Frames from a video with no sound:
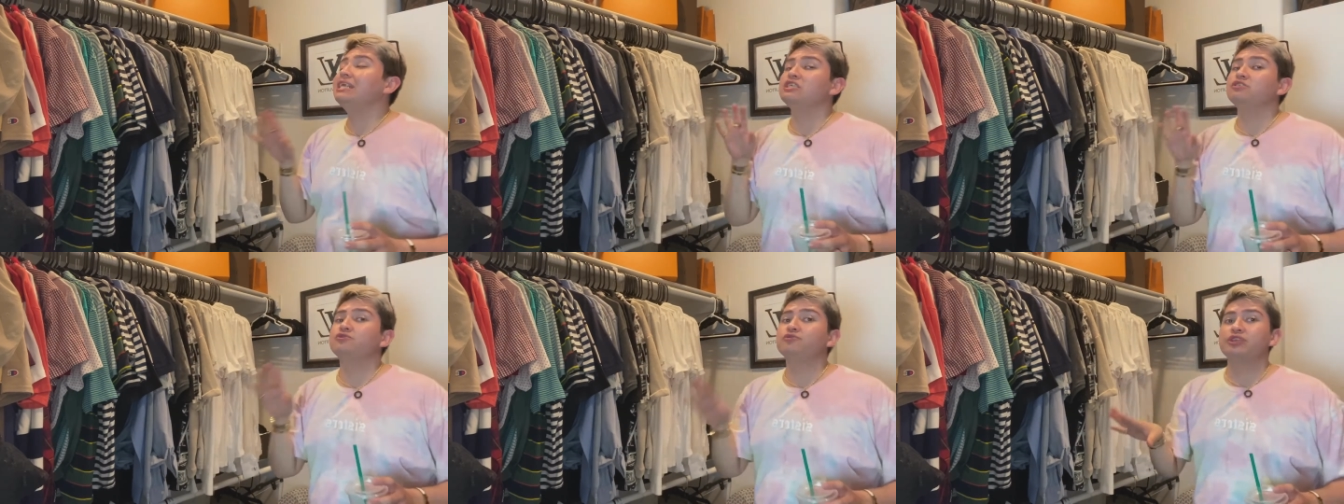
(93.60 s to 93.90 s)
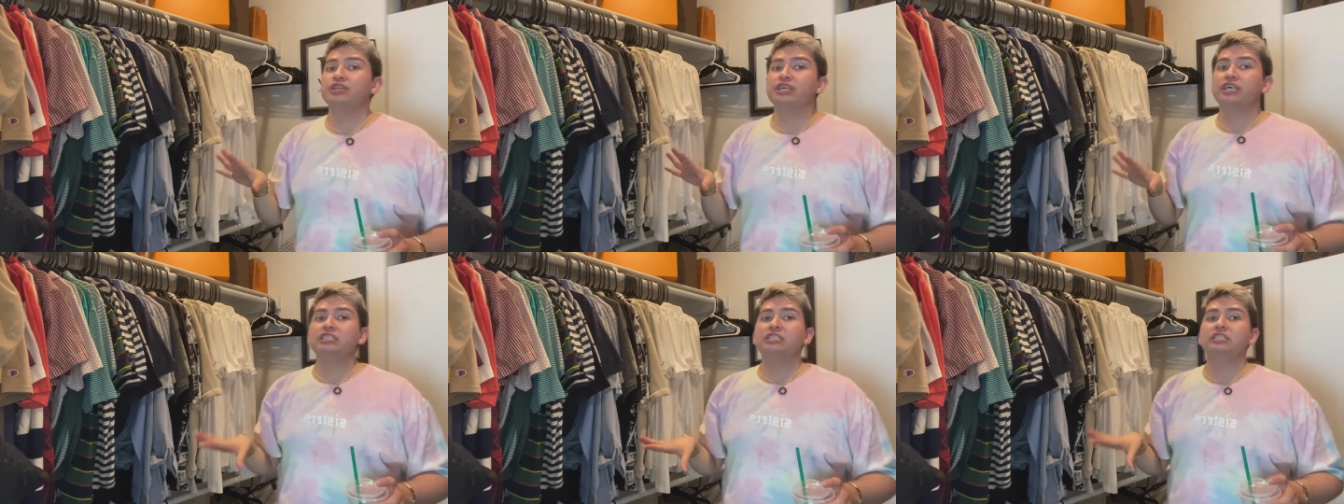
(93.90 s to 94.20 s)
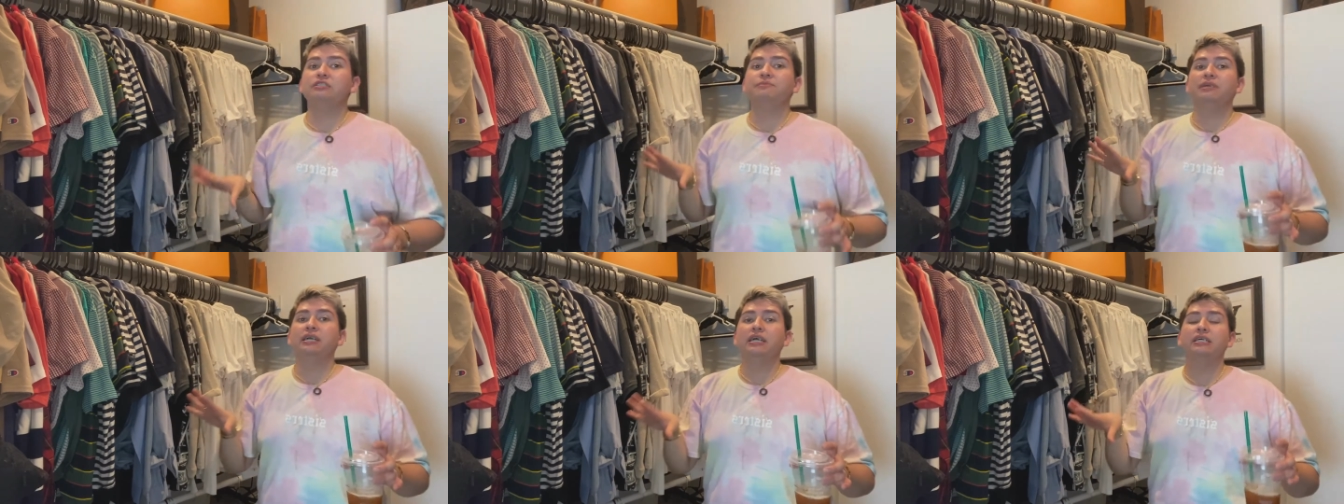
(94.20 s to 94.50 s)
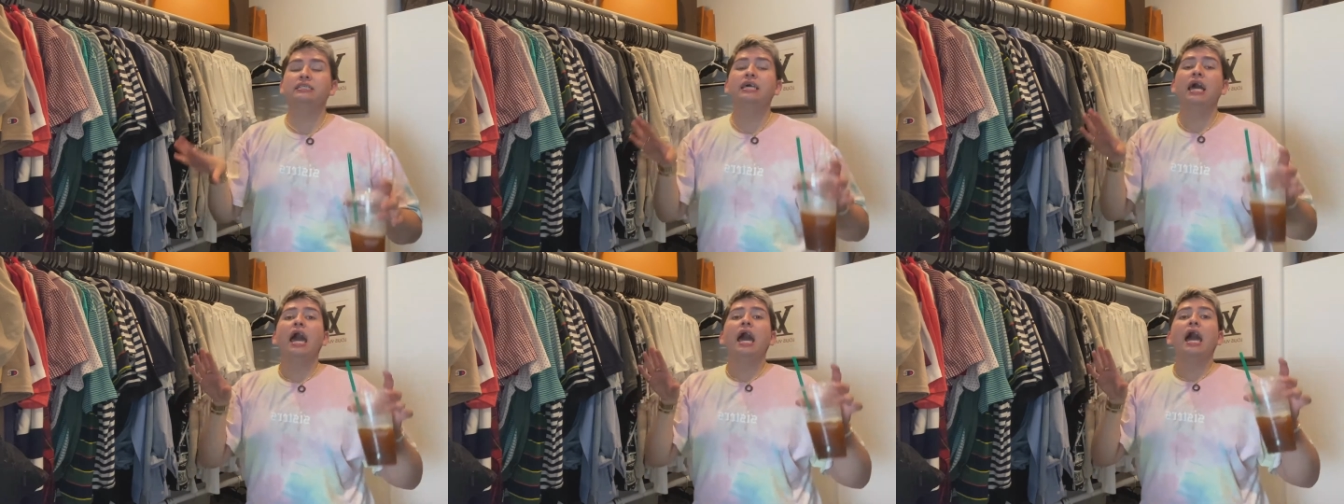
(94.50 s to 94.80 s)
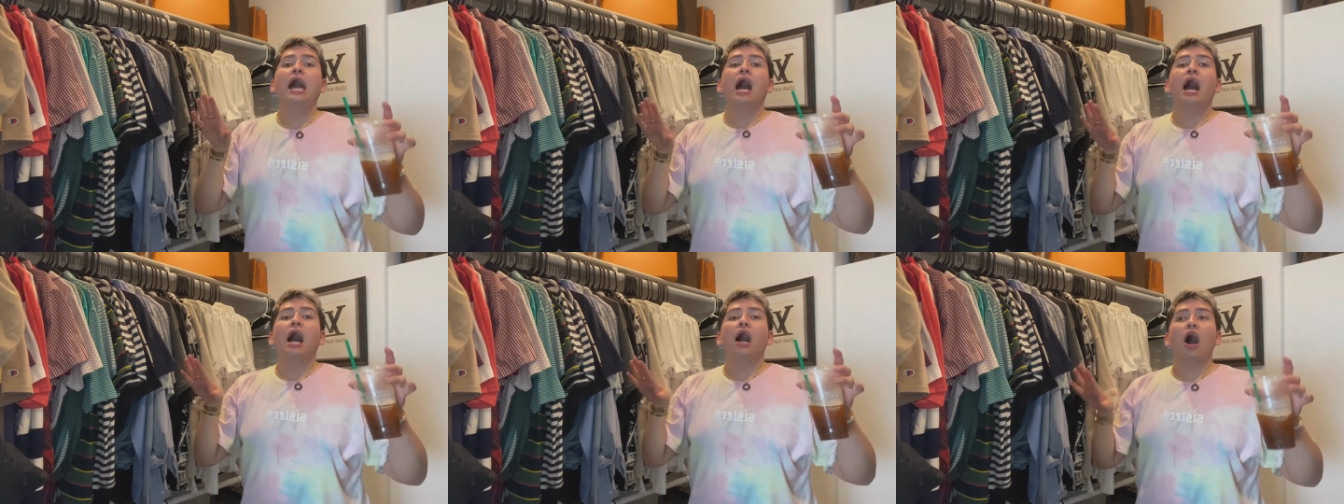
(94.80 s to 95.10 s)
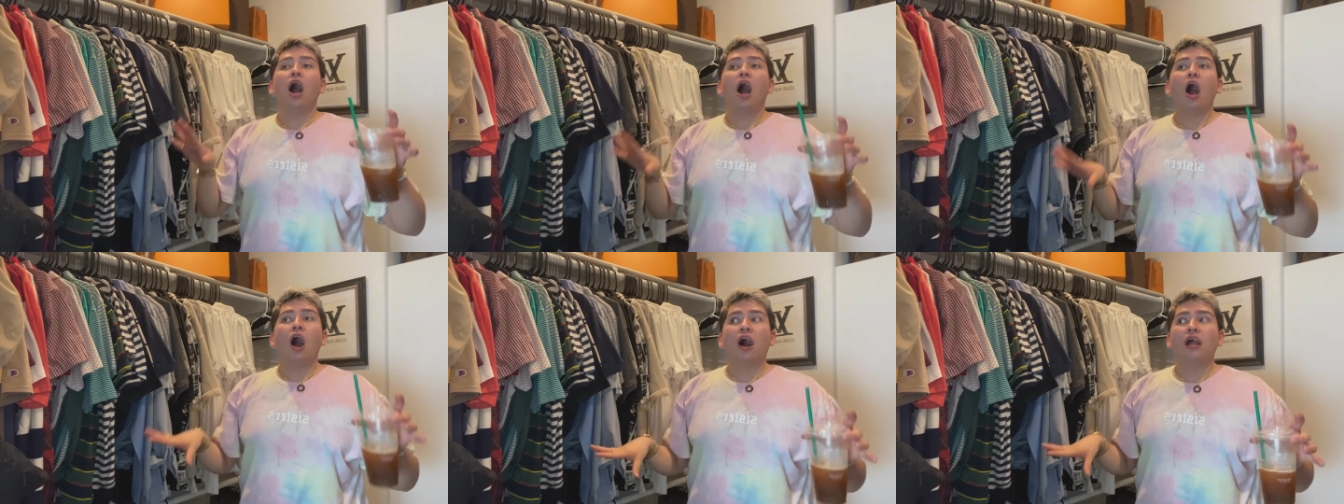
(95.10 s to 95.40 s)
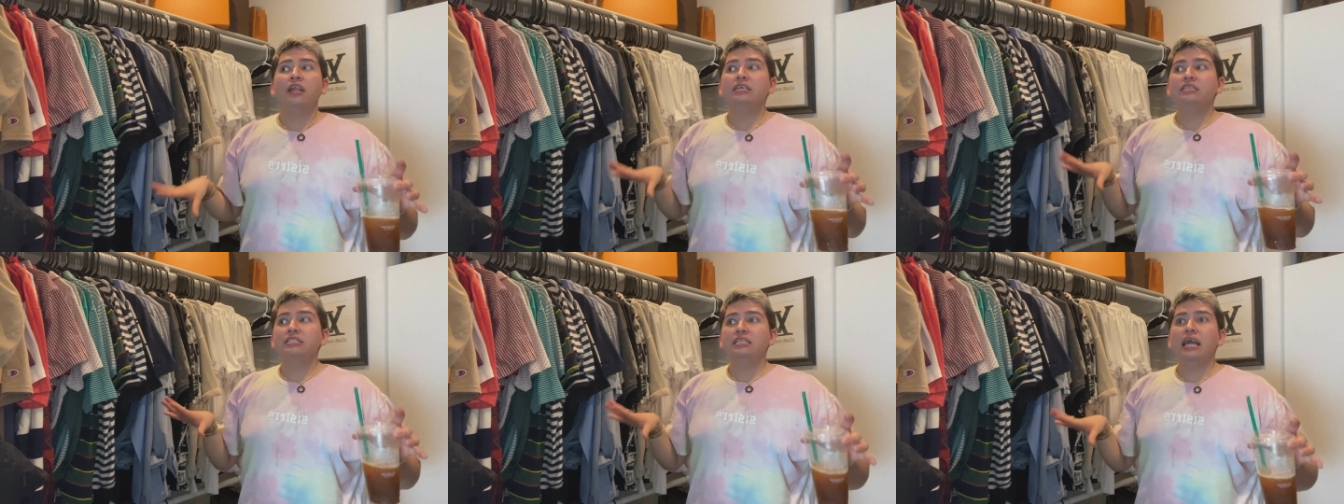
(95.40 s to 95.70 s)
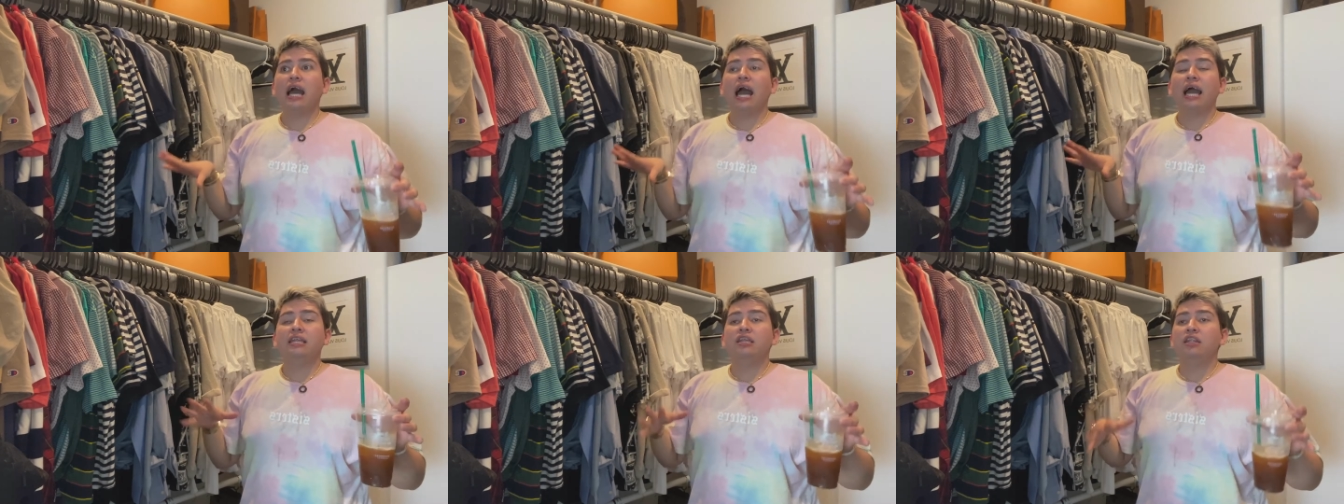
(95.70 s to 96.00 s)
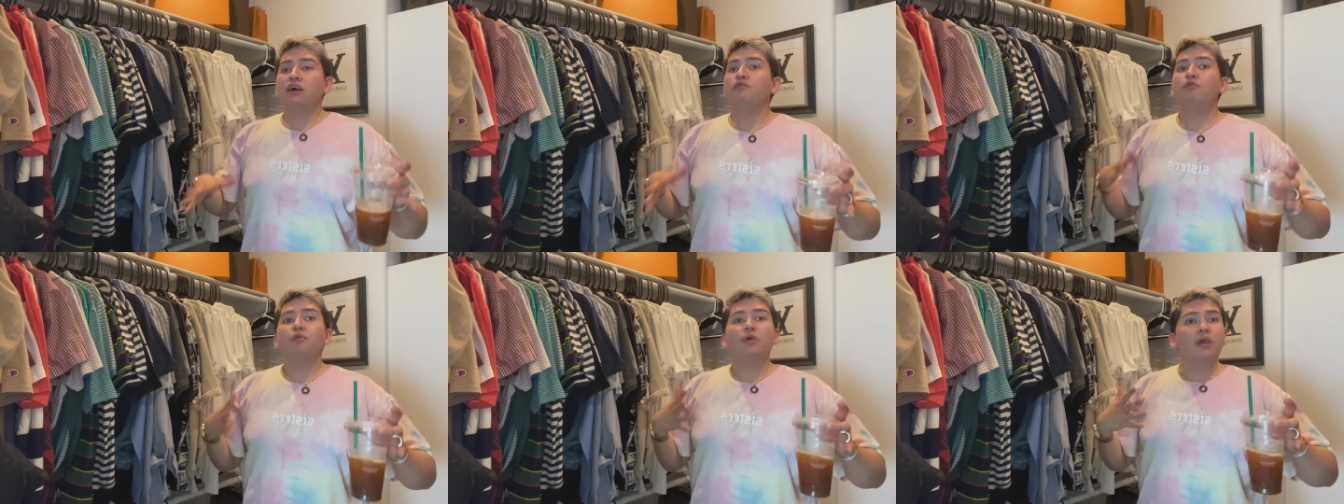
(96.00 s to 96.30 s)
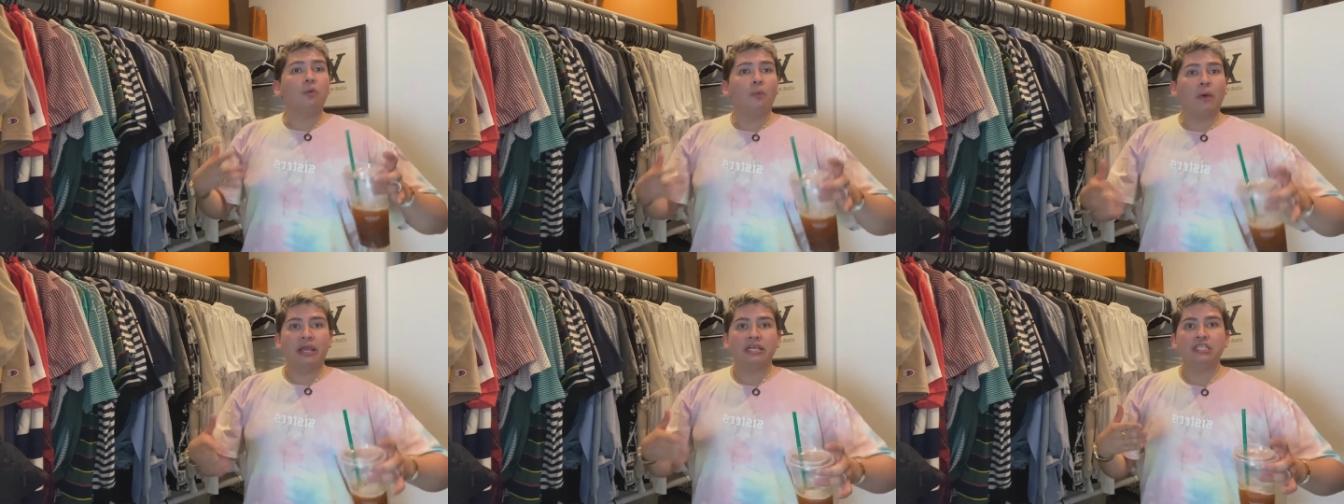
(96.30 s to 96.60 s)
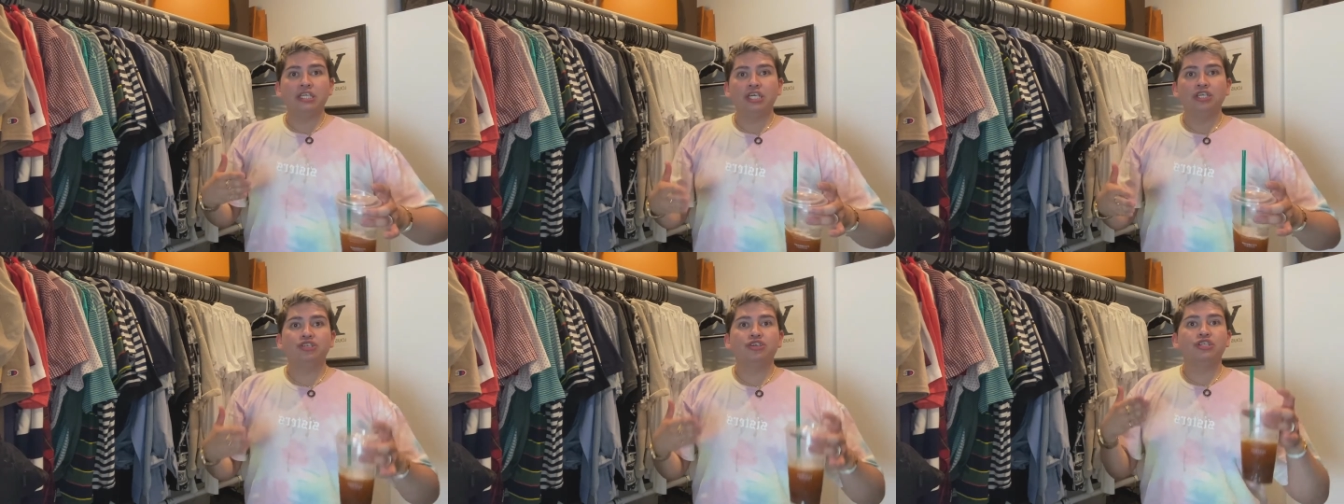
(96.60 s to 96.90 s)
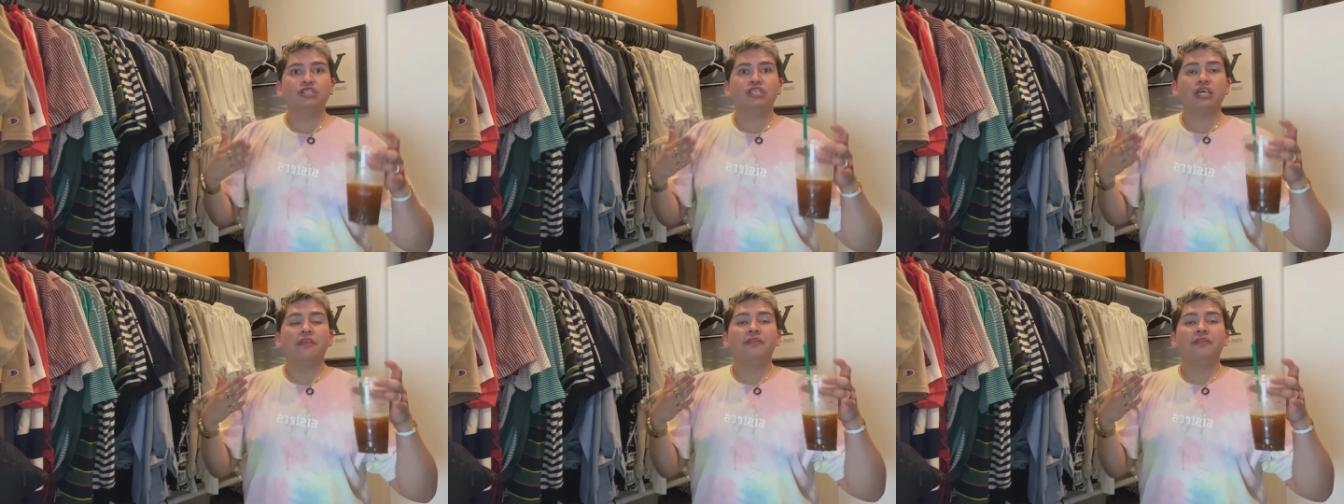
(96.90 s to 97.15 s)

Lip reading: is for this is because honestly, I love wearing white t-shirts.